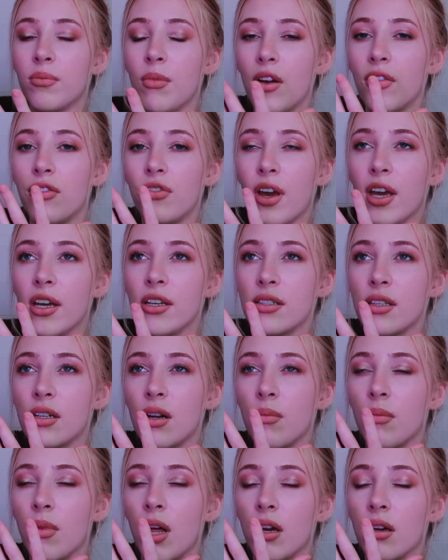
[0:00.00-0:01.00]
face, and
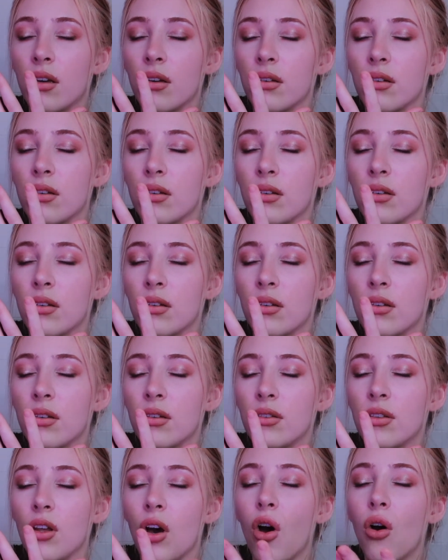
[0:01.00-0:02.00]
I'm like,
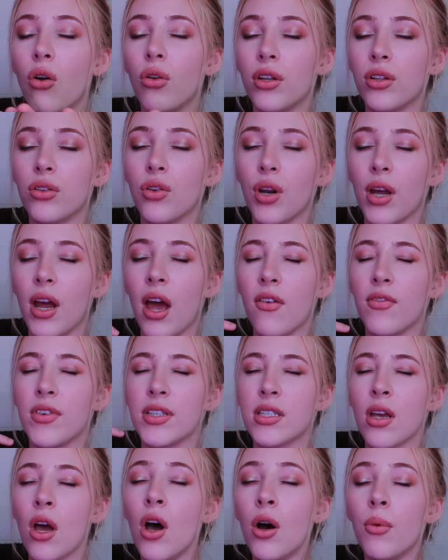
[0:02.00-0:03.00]
the only thought I have
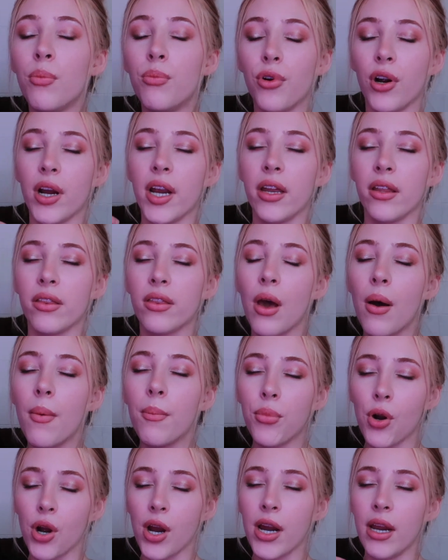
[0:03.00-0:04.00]
is breathe,
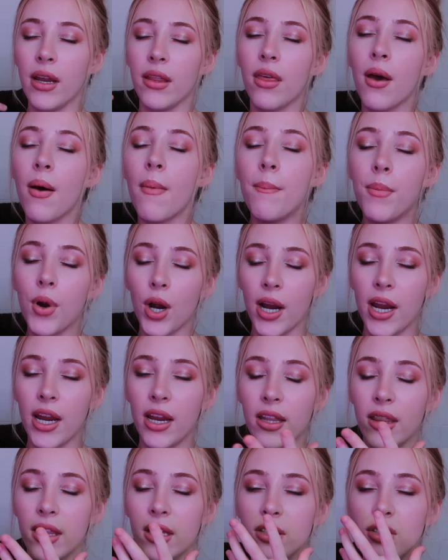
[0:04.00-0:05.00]
breathe,
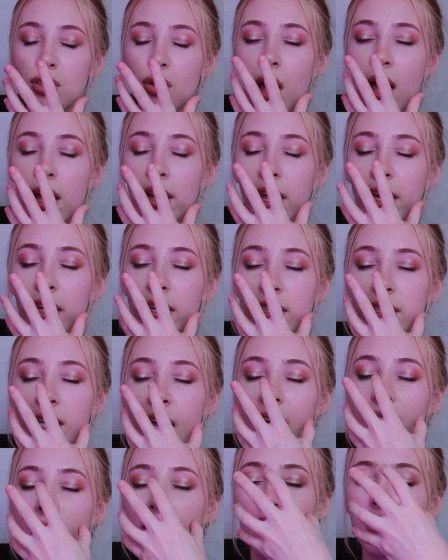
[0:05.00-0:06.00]
breathe. So I like
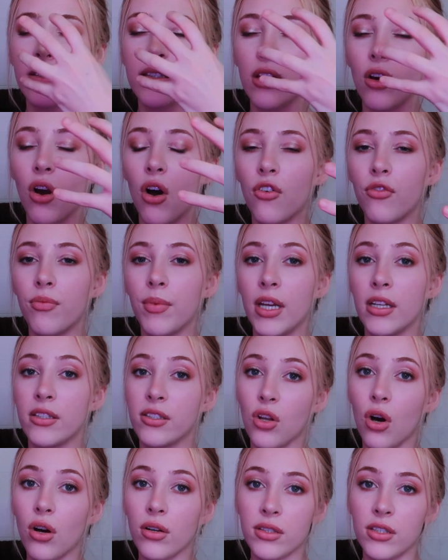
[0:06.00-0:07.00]
take this thing off me, it's
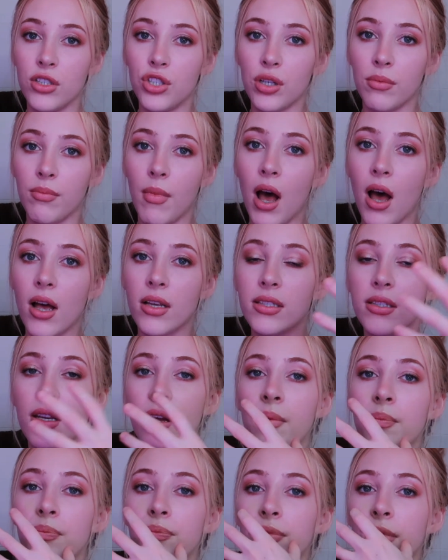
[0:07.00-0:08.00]
the oxygen mask,
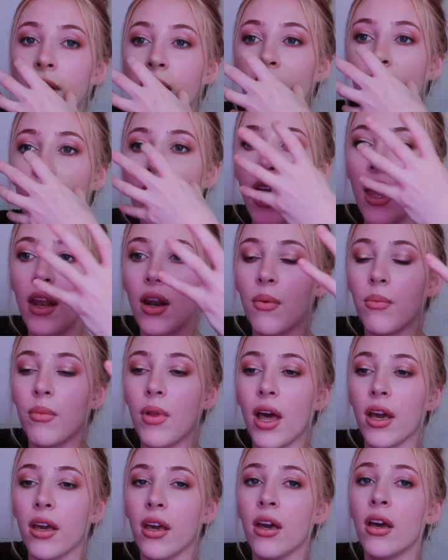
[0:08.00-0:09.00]
and I'm
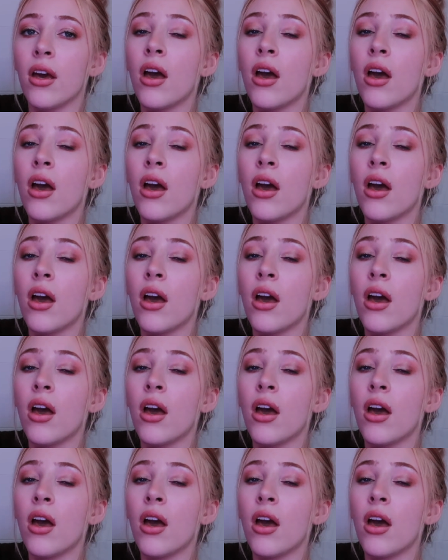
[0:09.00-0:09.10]
like,